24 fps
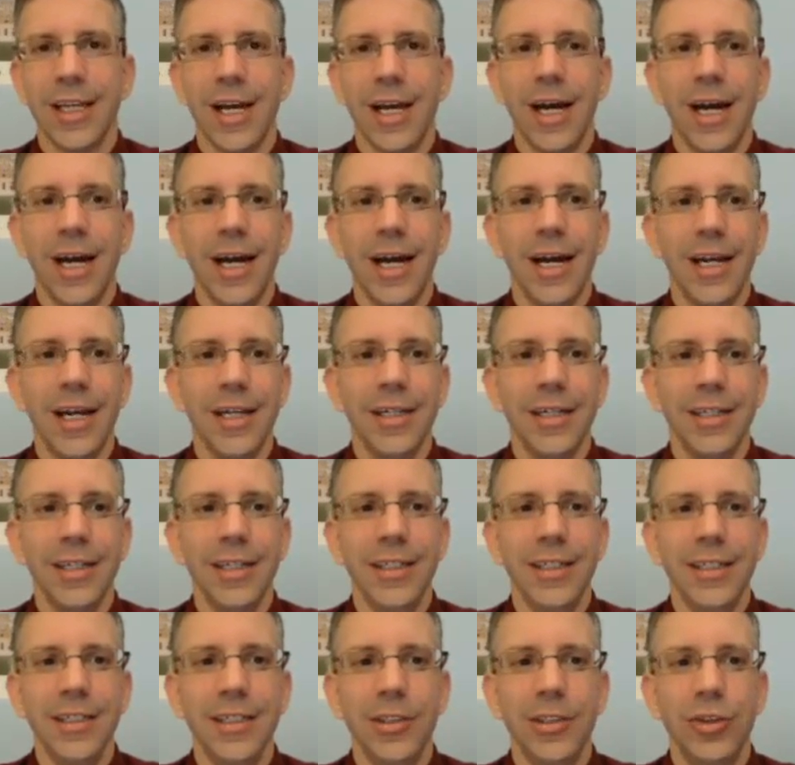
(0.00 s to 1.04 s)
I
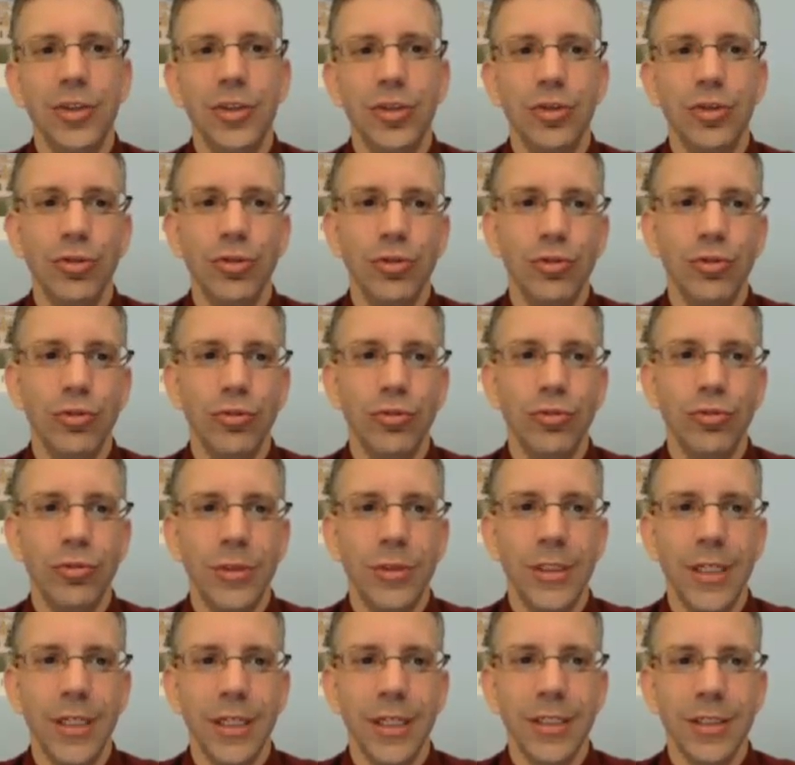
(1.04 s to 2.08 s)
need to
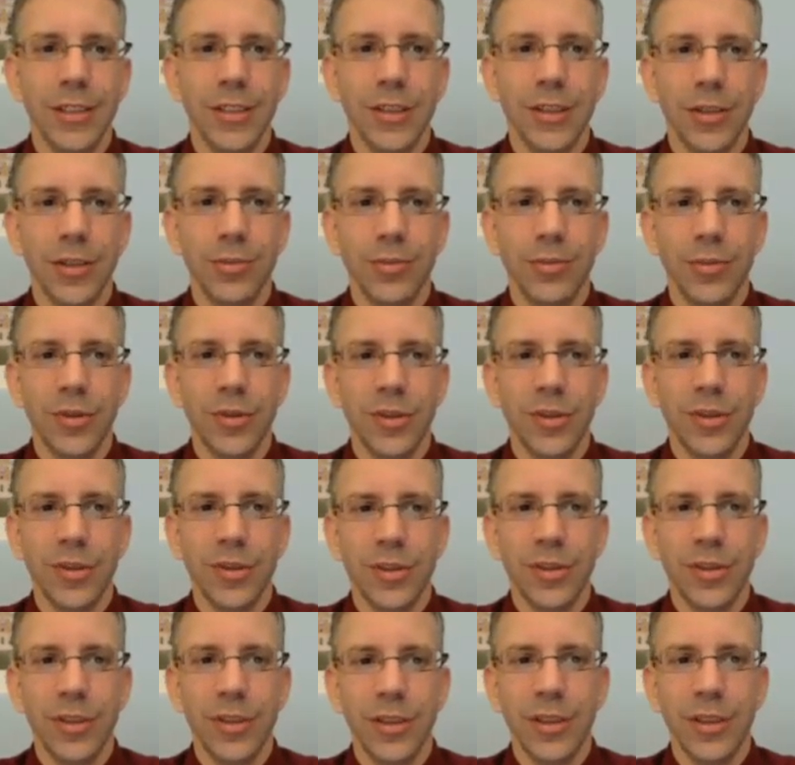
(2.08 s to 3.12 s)
get some
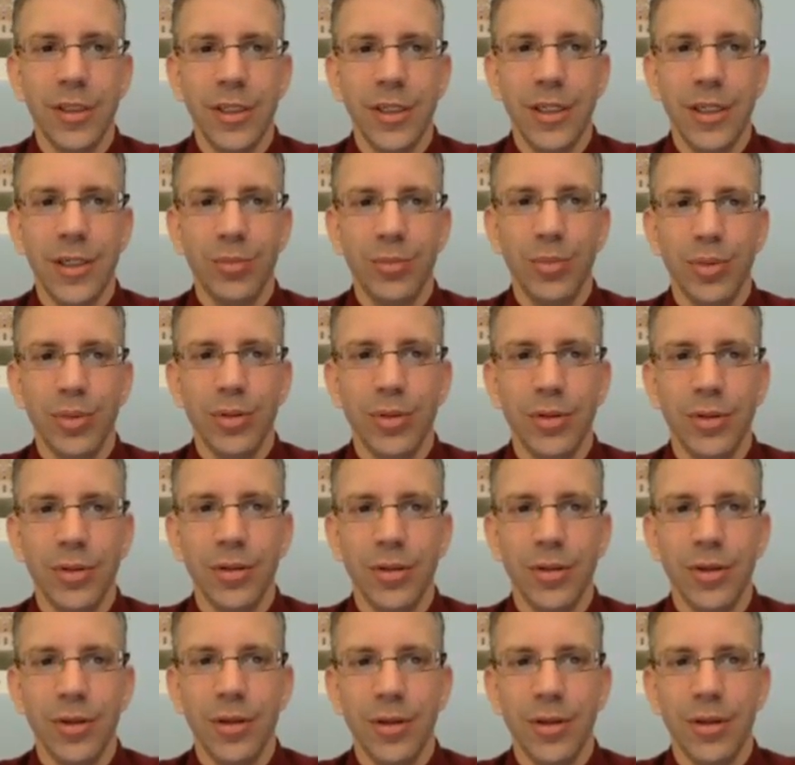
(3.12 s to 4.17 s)
sleep.
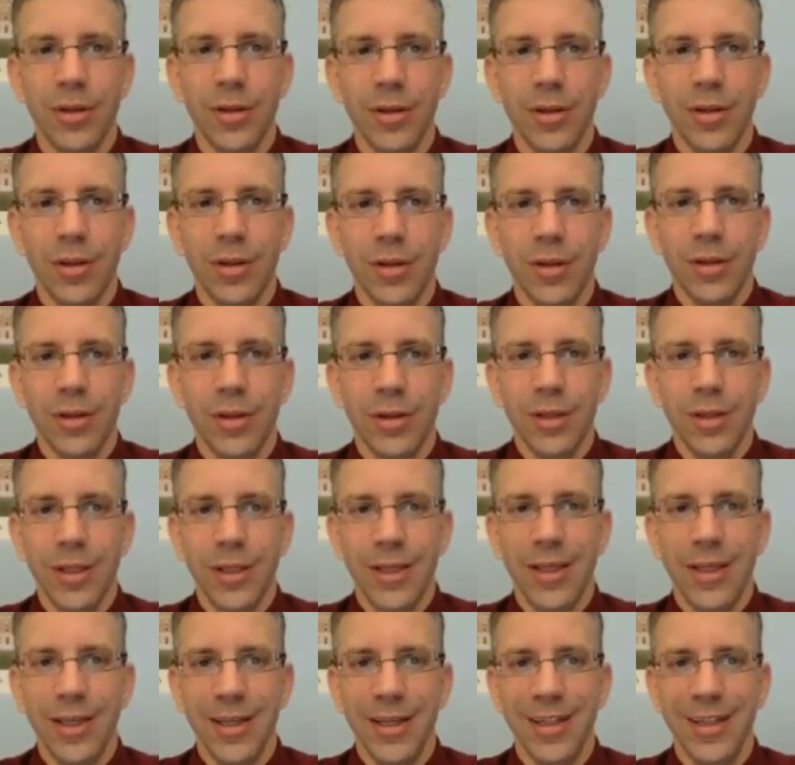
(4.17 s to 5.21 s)

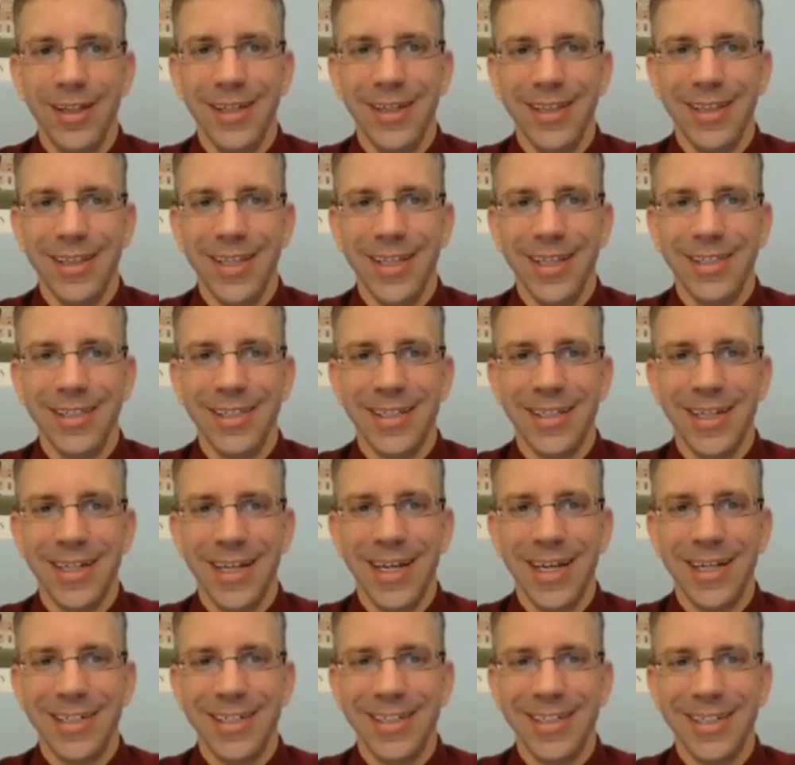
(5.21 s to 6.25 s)
Yeah, like that's going
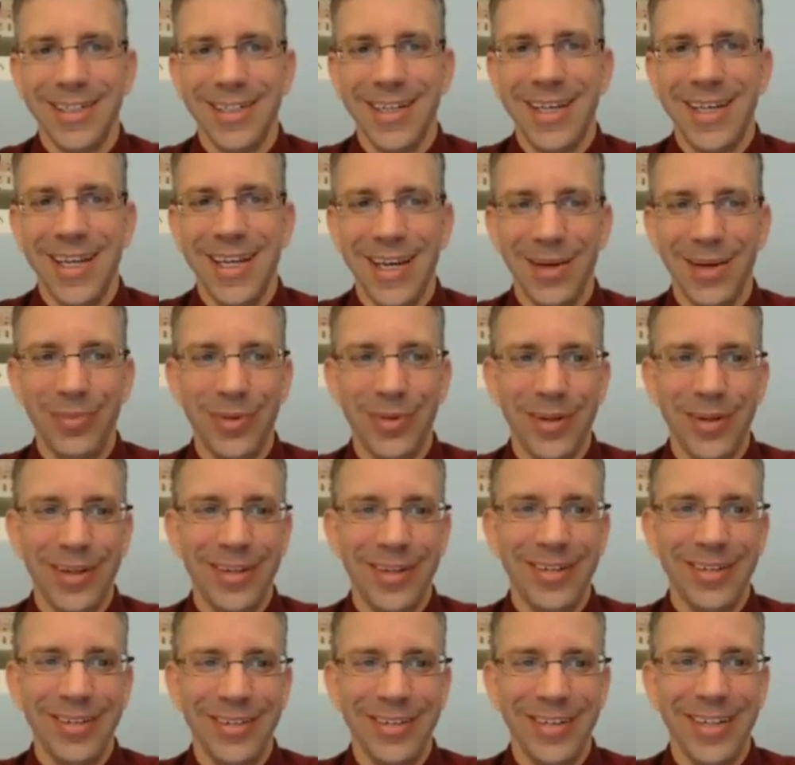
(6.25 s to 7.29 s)
to actually happen,
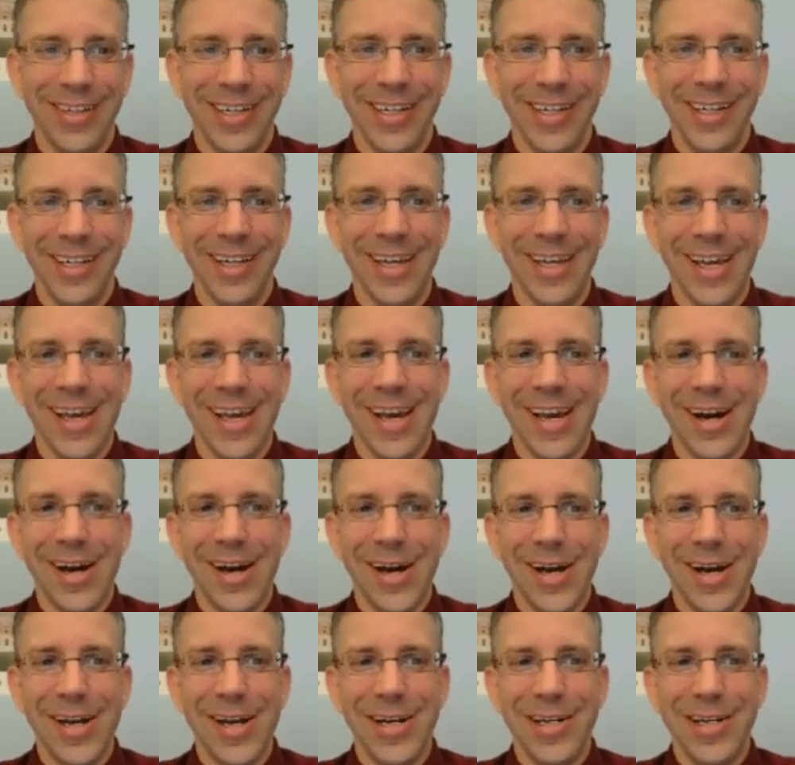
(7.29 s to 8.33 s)
okay?
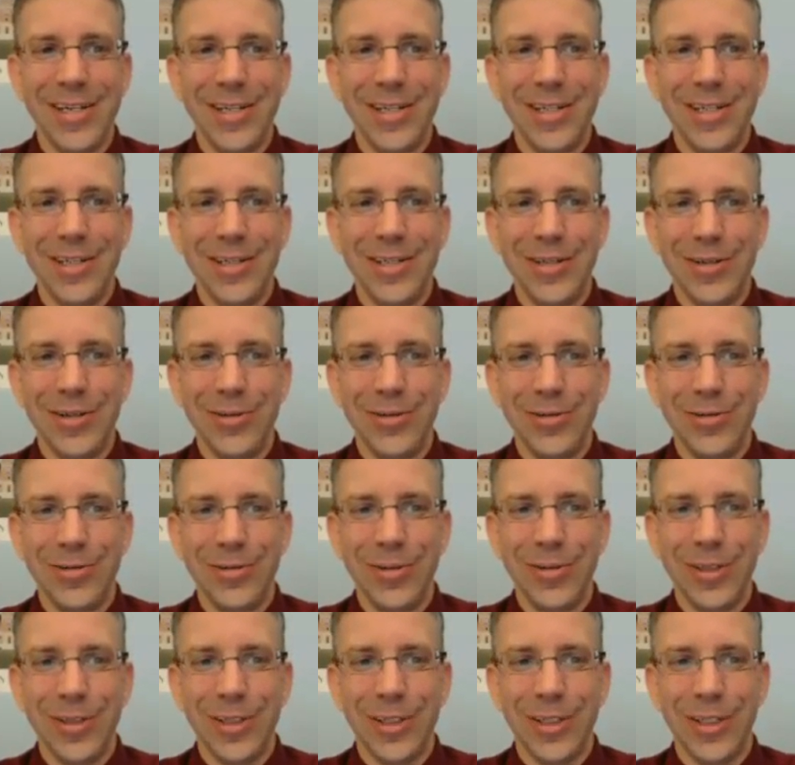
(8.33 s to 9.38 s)
I need
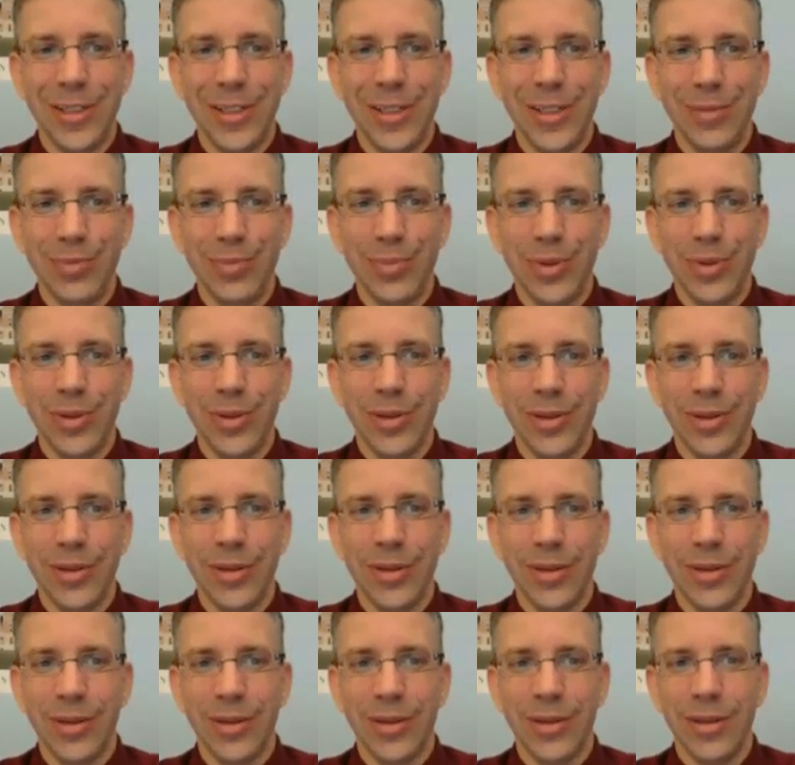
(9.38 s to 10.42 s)
to skip
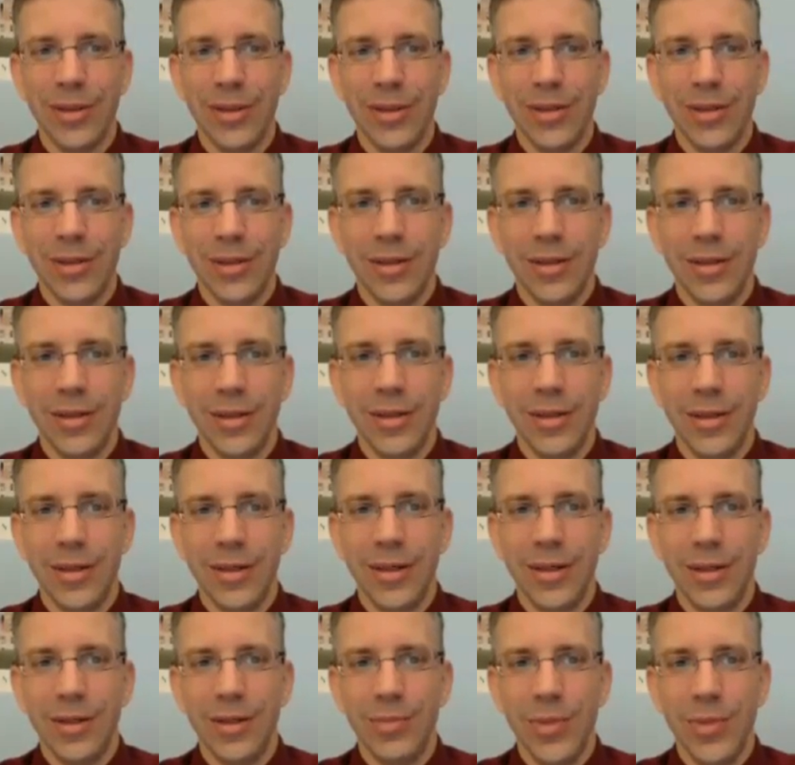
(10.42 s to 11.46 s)

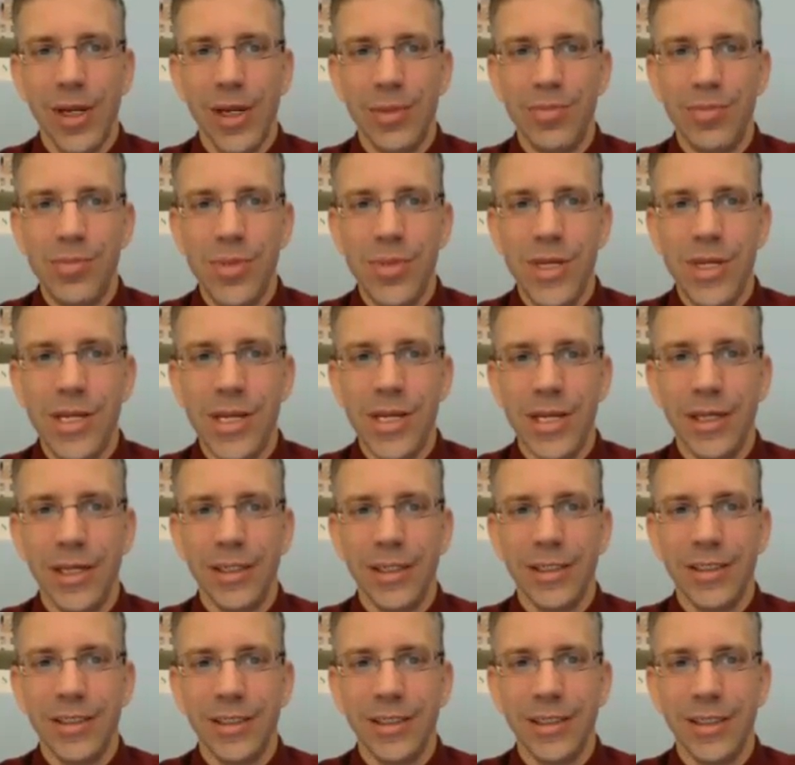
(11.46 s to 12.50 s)
my
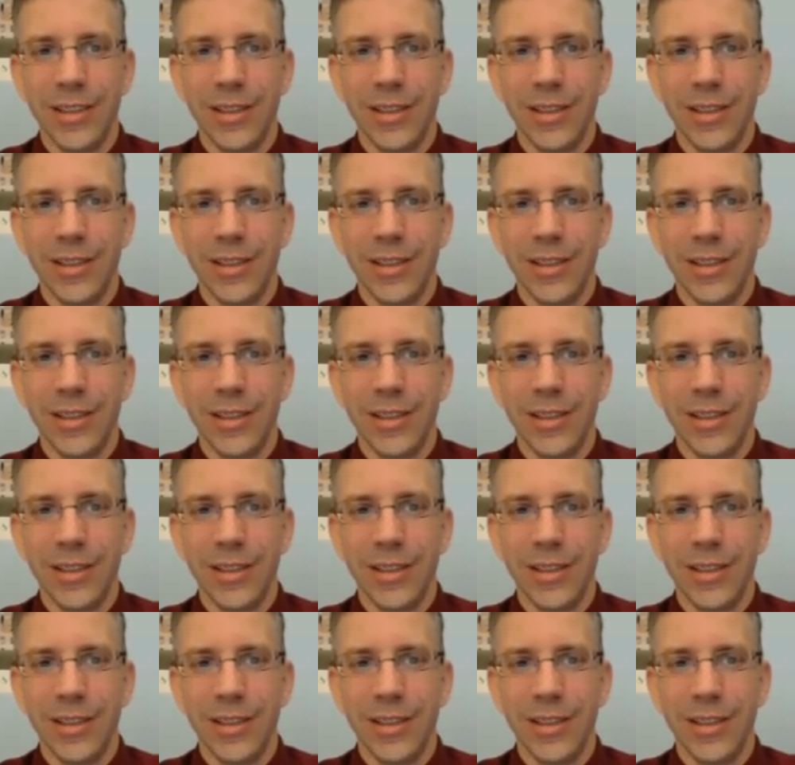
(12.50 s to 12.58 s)
meetings.